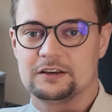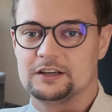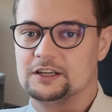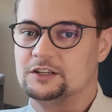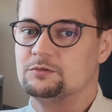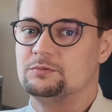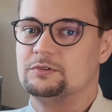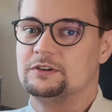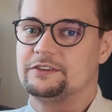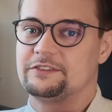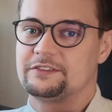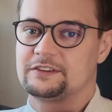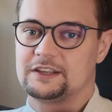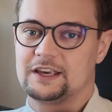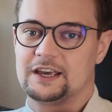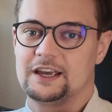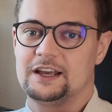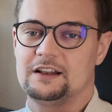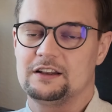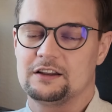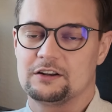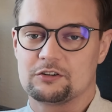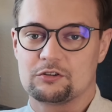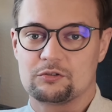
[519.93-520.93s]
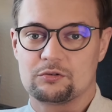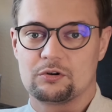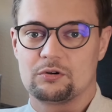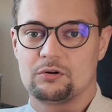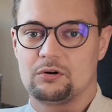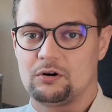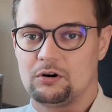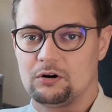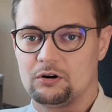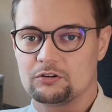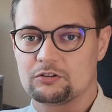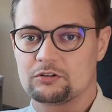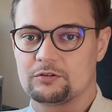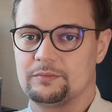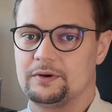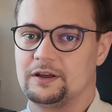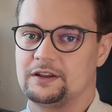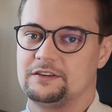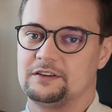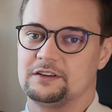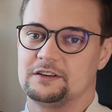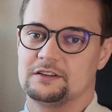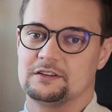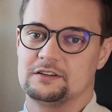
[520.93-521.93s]
it will scale and grow
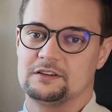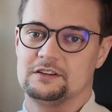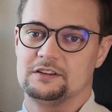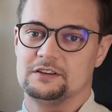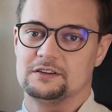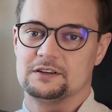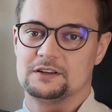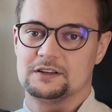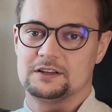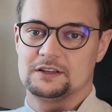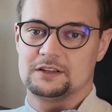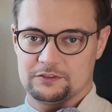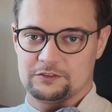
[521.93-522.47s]
automatically.